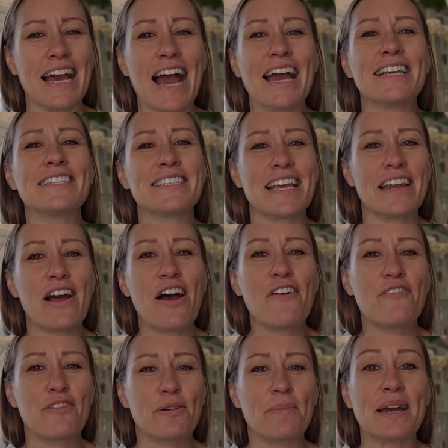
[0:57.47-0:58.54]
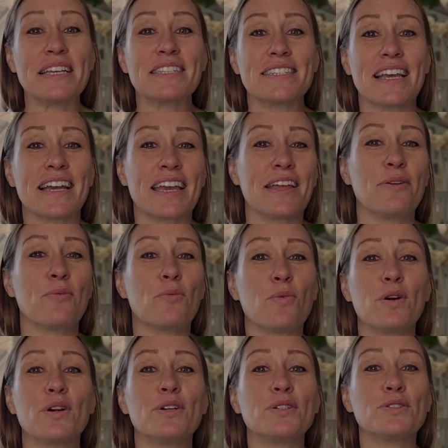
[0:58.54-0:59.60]
I set off for my second
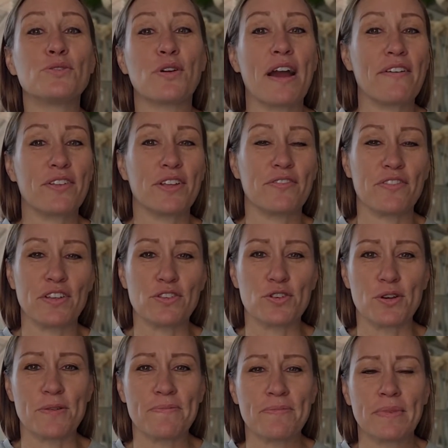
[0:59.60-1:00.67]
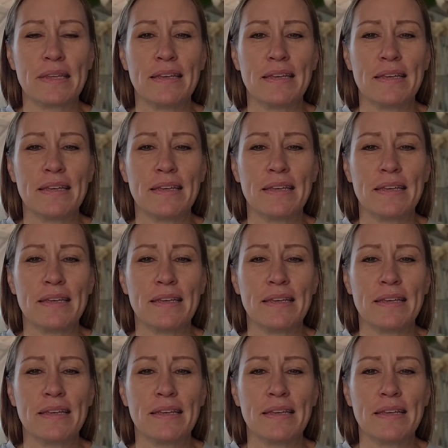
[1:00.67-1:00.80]
world travel adventure.